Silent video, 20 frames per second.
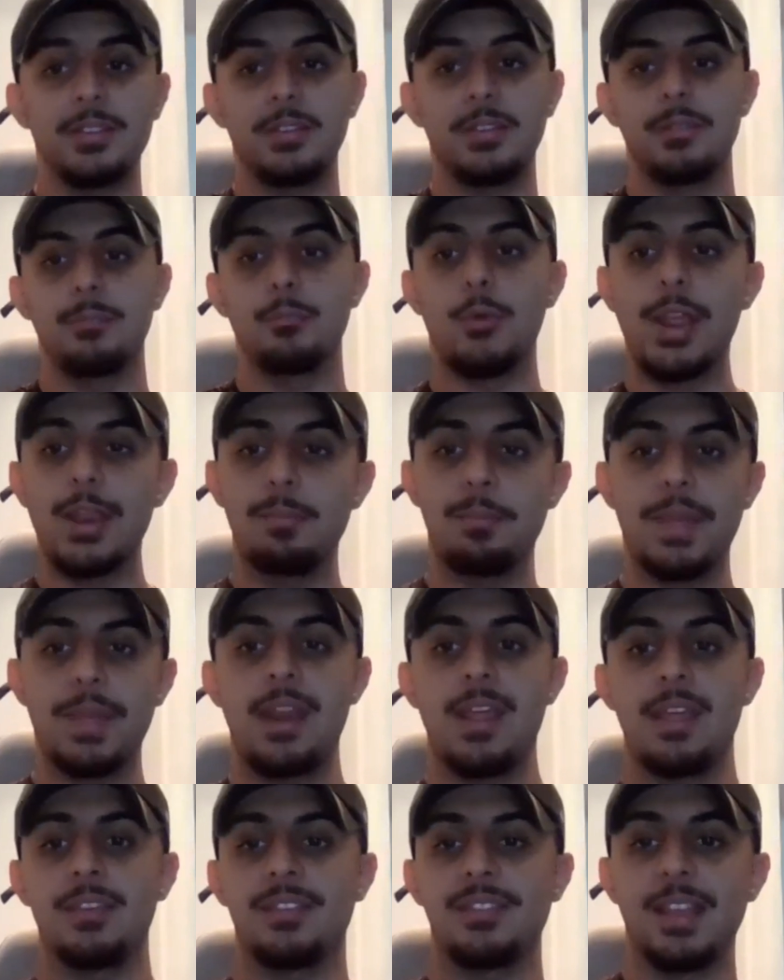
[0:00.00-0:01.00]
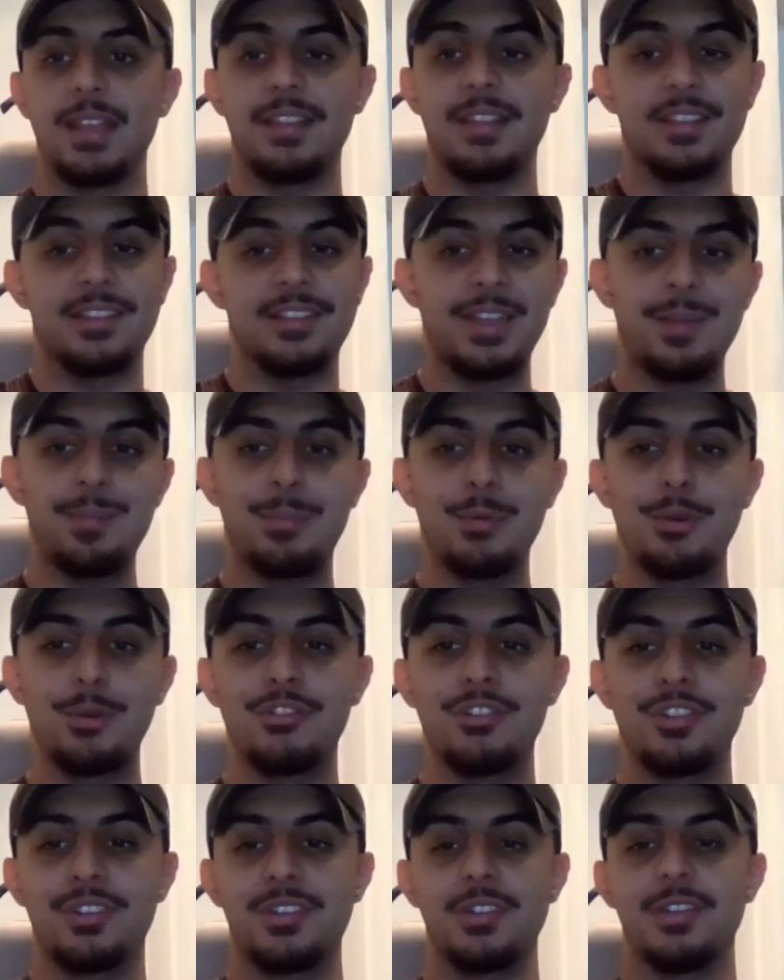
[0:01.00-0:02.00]
Wayne Bennett said that Sam
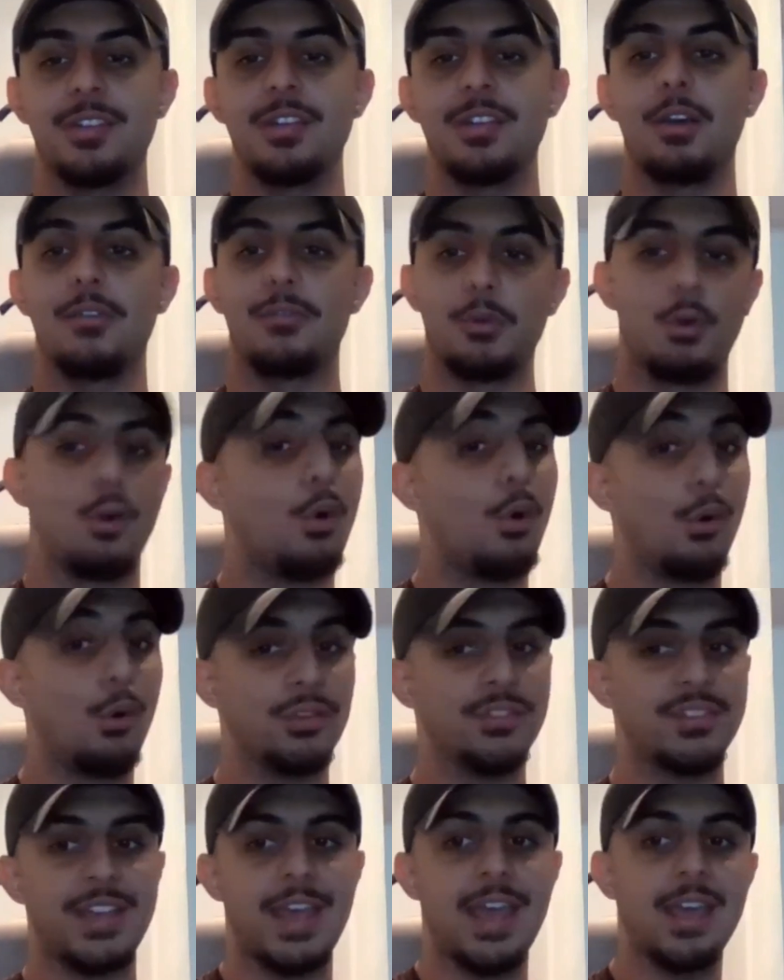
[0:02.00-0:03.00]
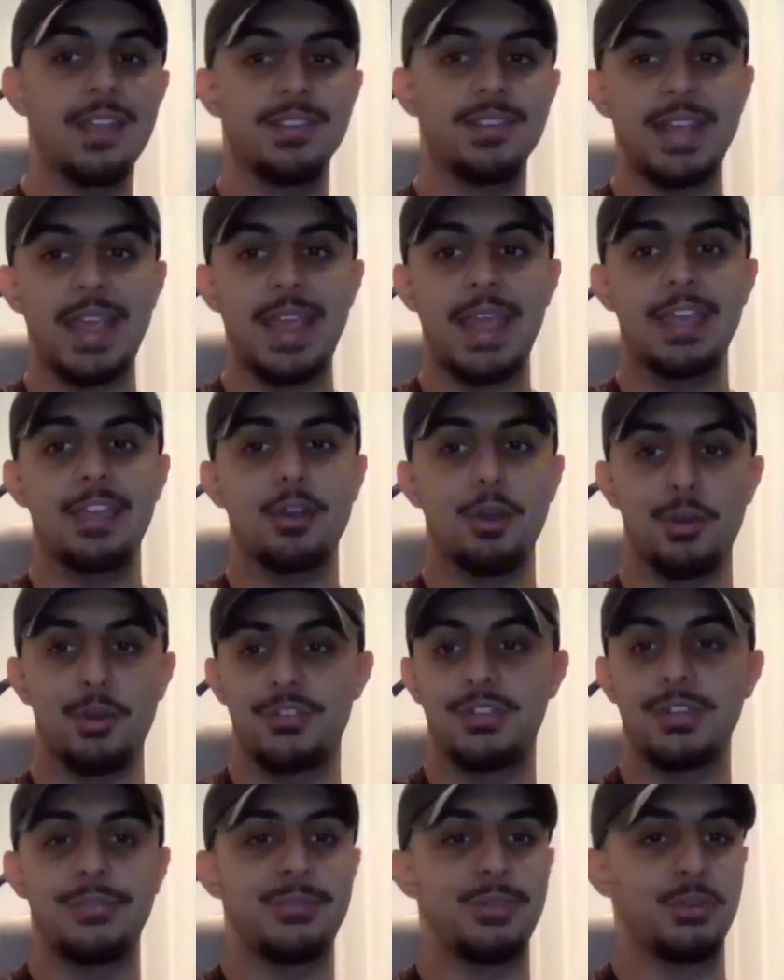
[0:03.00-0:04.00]
Burgess, of course, has a
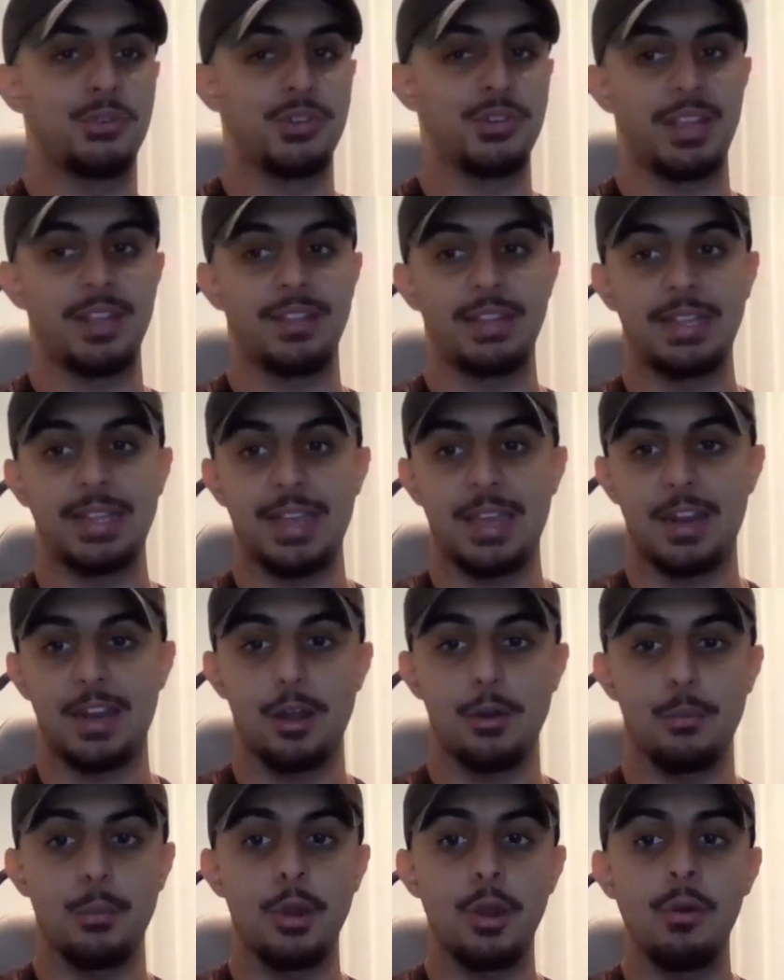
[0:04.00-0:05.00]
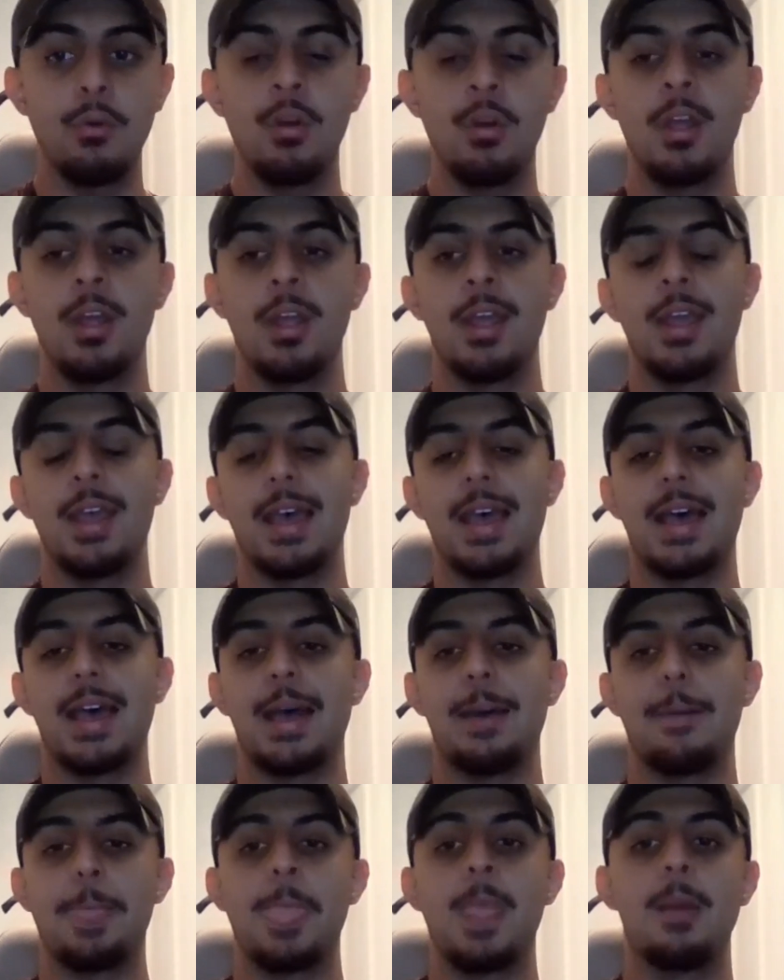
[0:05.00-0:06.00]
coaching future in the NRL,
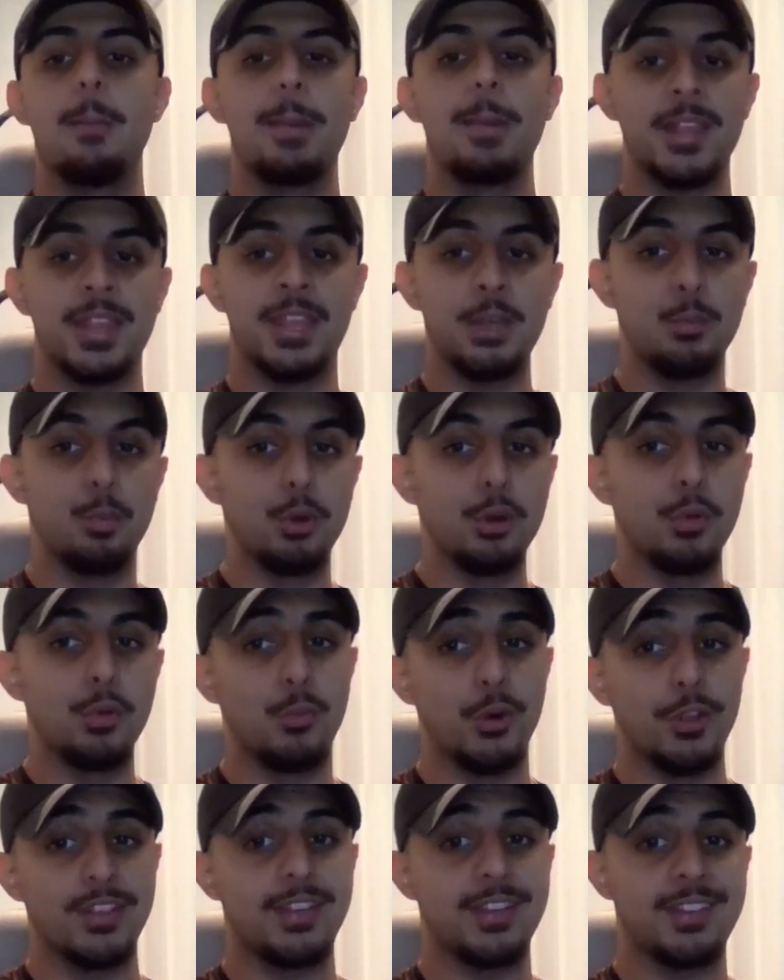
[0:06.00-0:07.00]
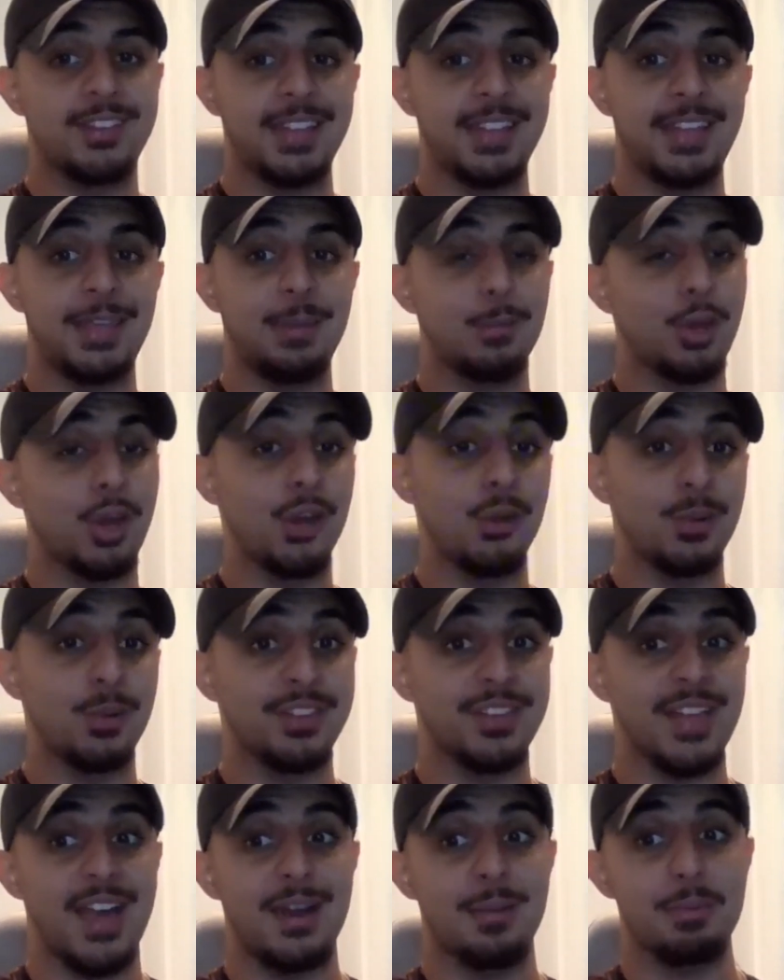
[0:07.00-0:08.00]
but he wouldn't want to see him go to a
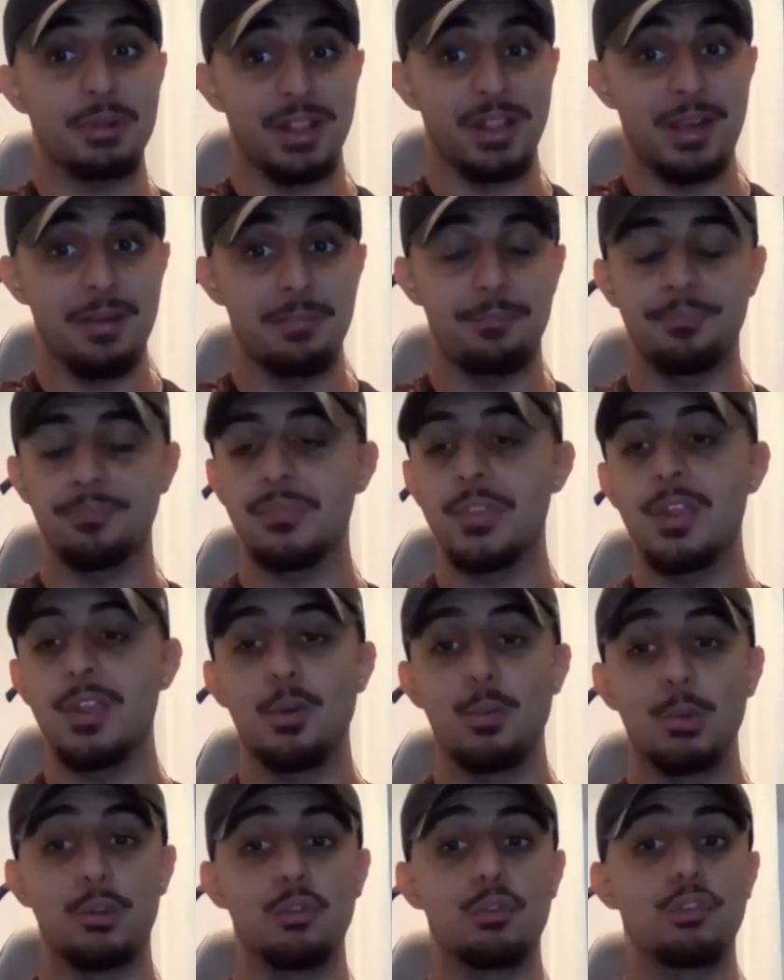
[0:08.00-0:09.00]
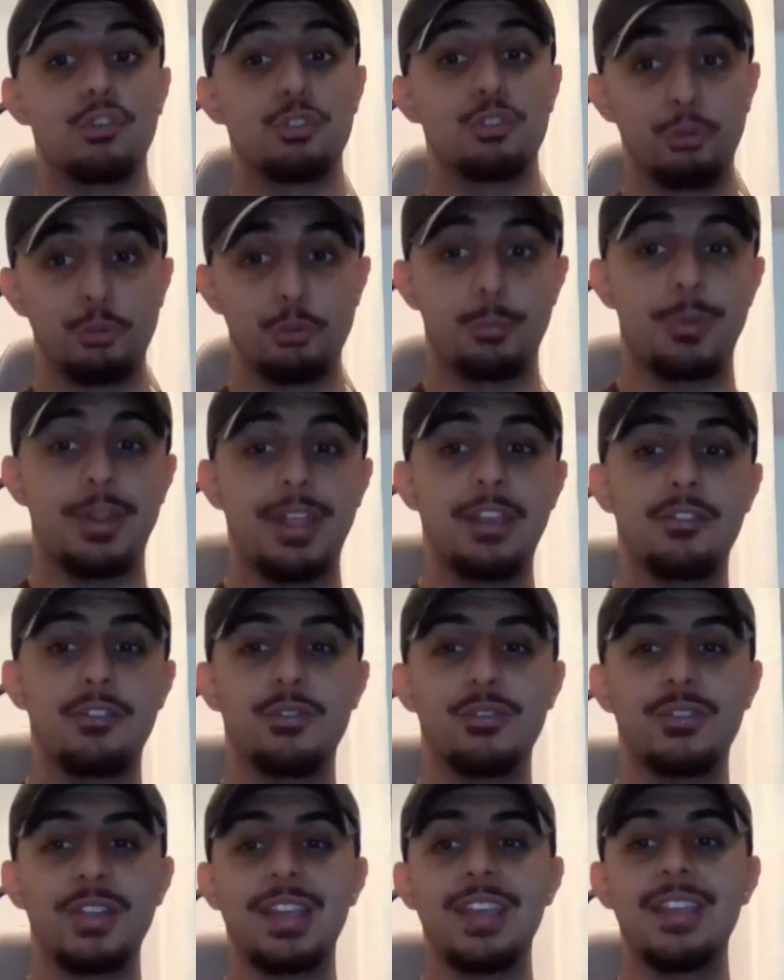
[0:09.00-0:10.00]
startup club, which was super
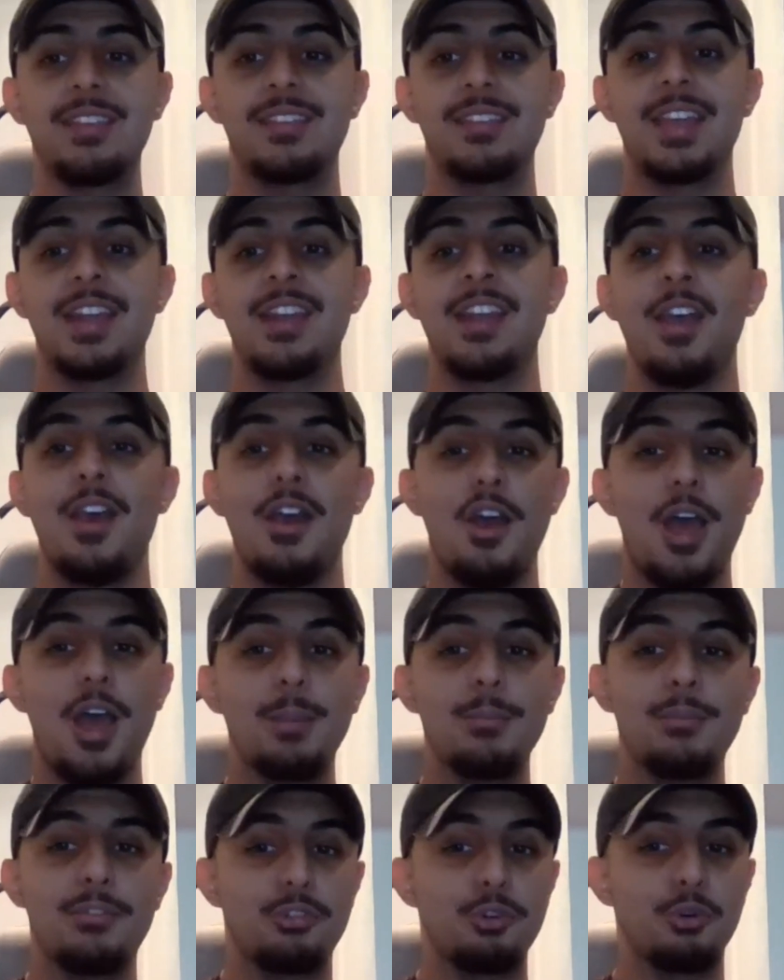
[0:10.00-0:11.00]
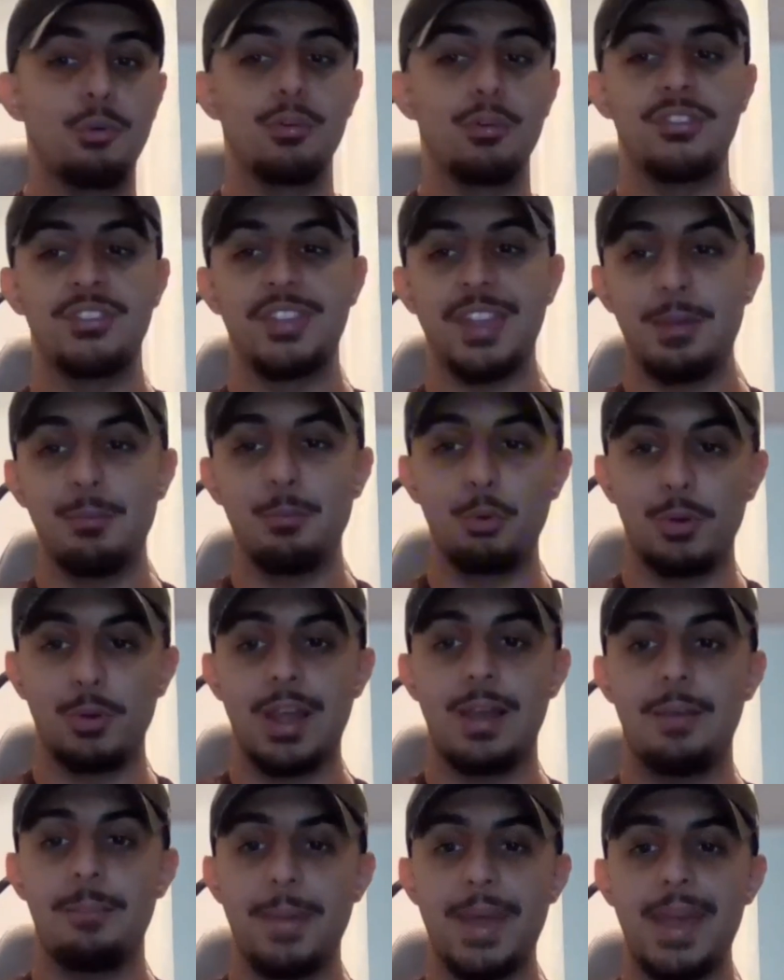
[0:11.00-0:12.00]
interesting. He said, I'm sure Sam will
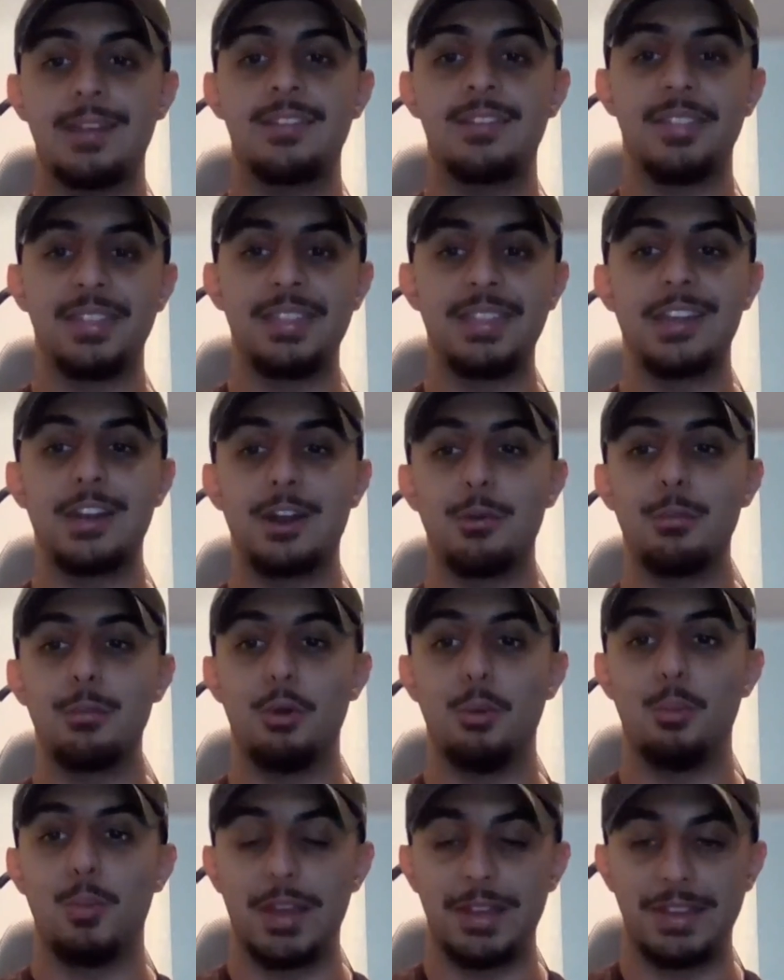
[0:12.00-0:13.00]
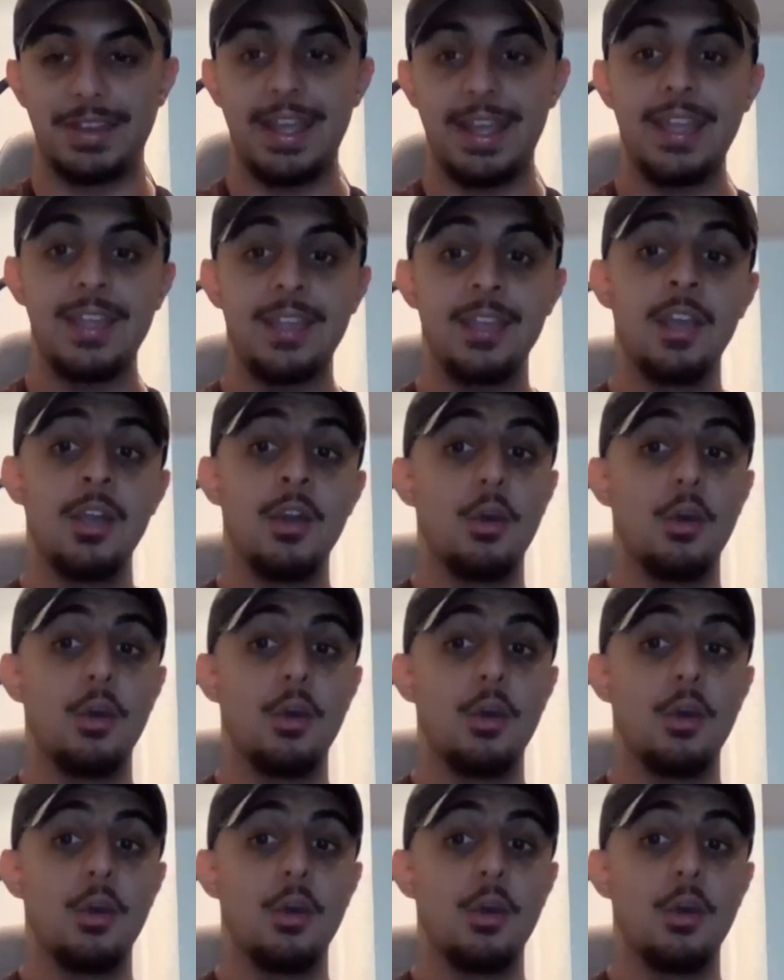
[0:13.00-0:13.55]
come back to the NRL one day.